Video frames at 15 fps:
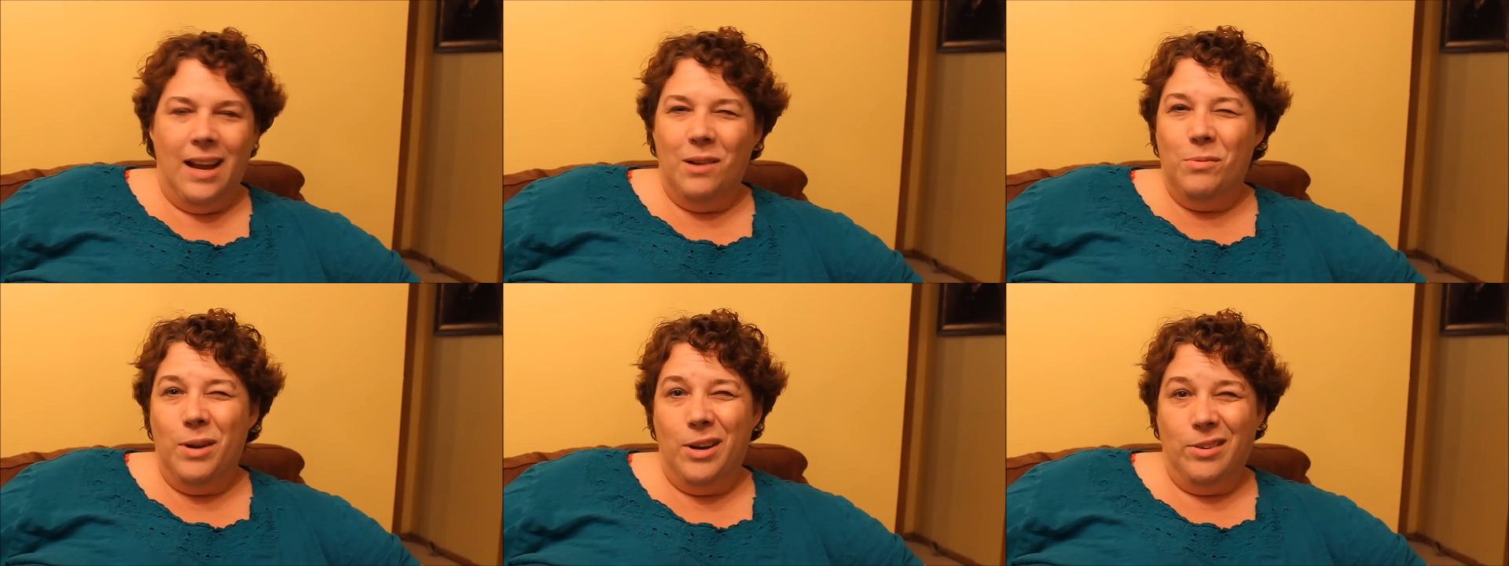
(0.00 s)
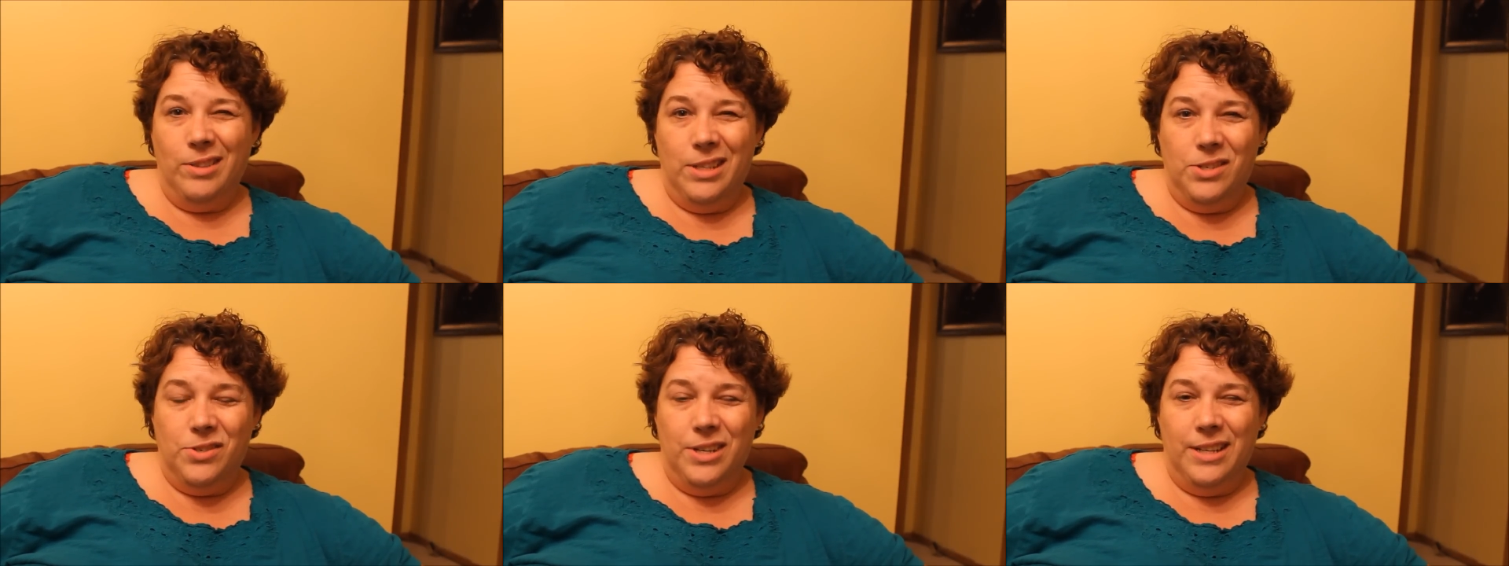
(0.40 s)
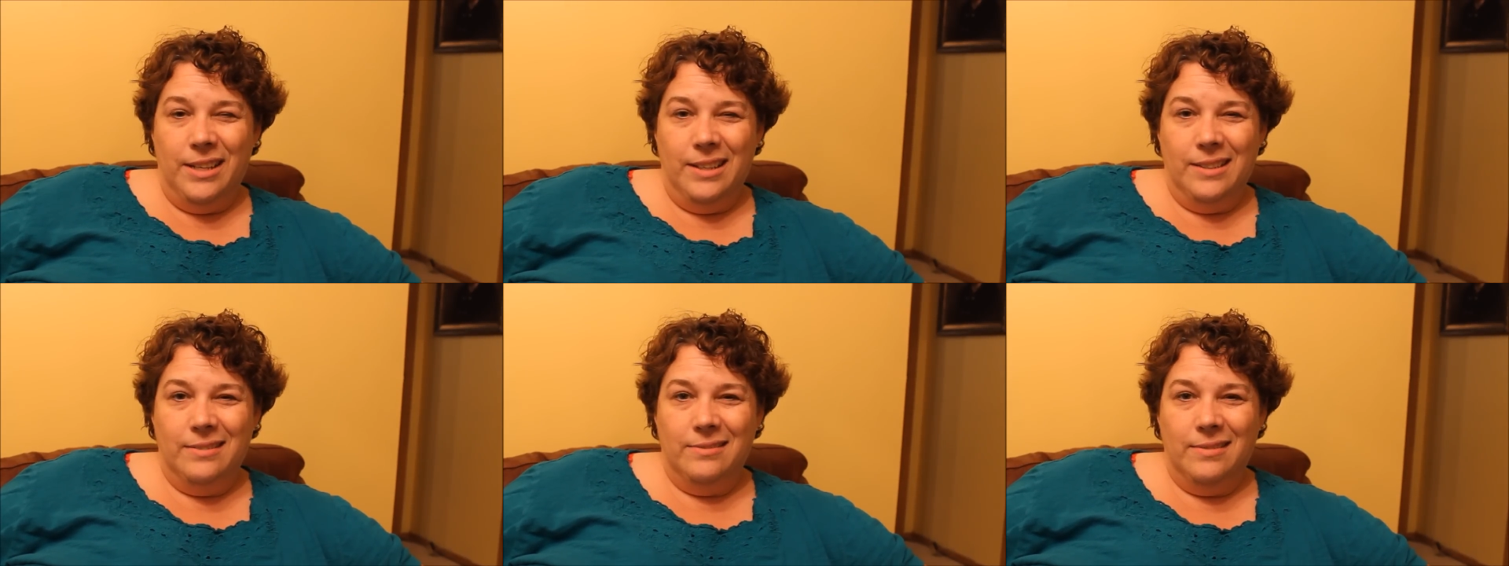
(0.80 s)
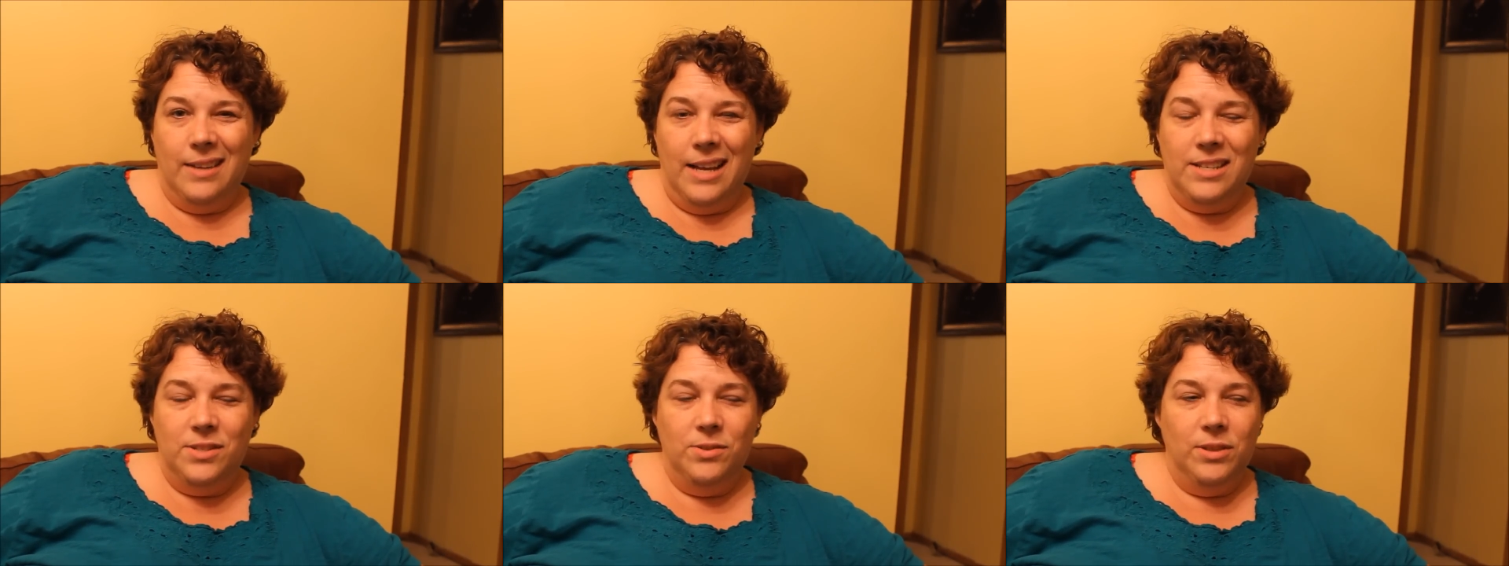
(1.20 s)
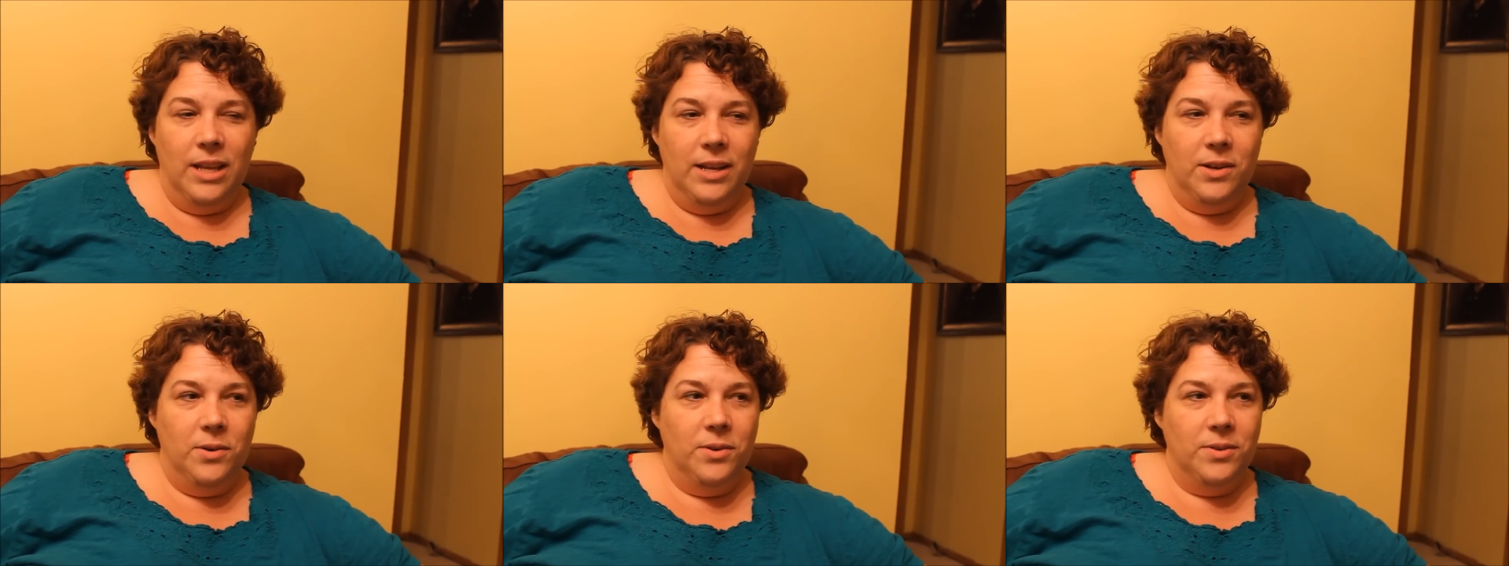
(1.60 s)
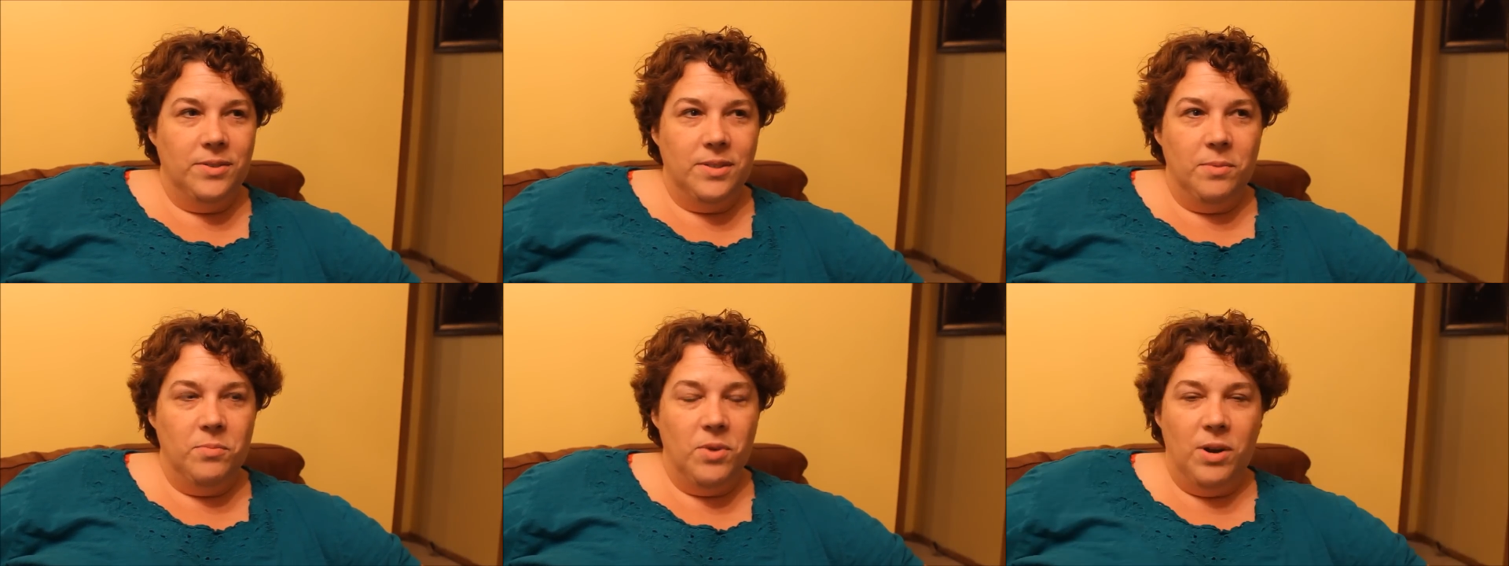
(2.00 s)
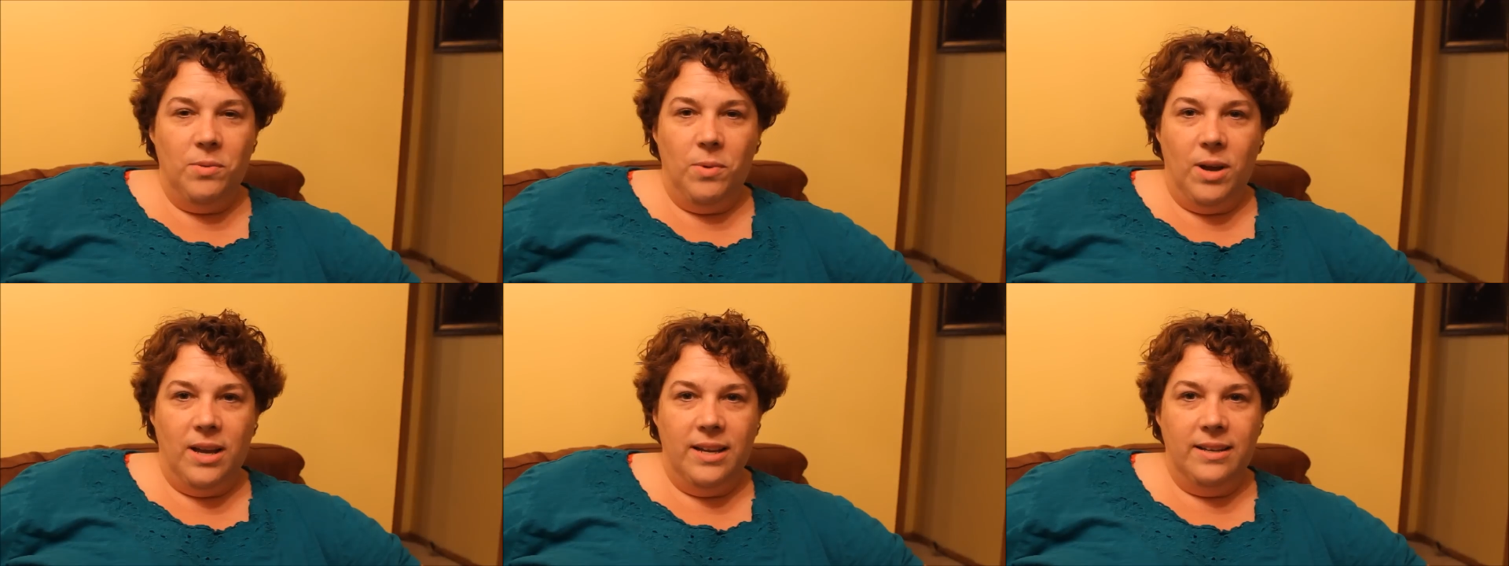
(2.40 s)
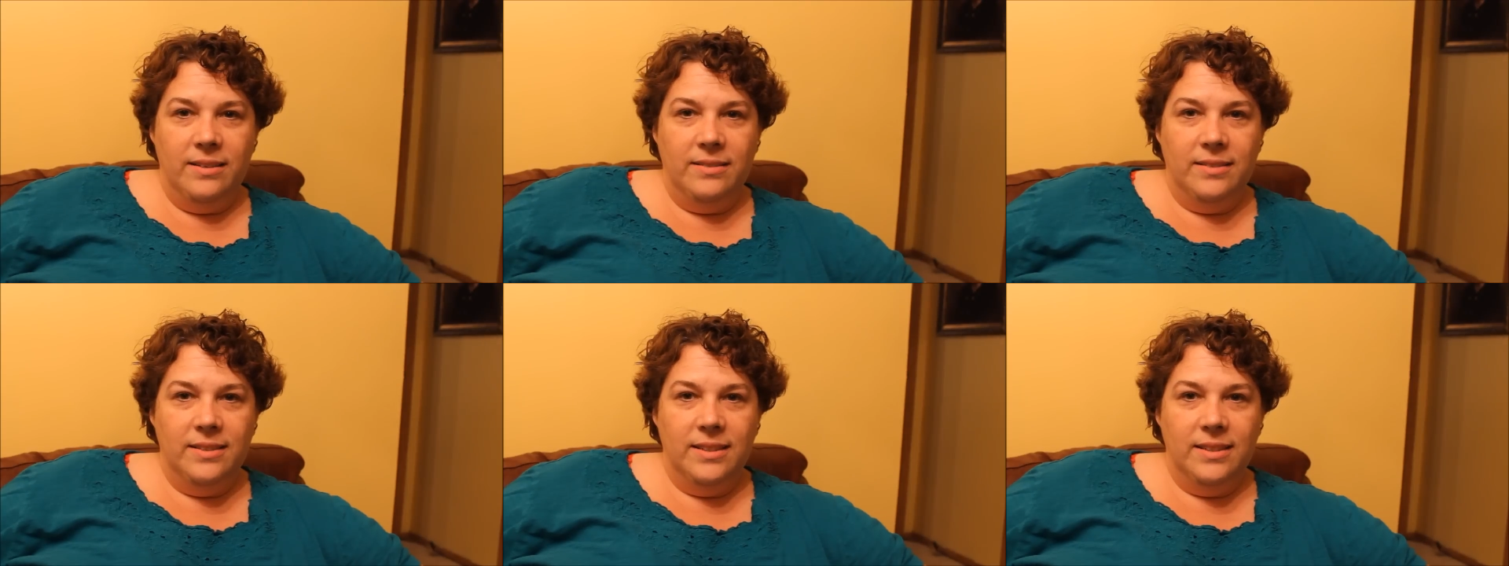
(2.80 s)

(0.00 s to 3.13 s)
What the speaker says: I rarely drink. I do like some red wine.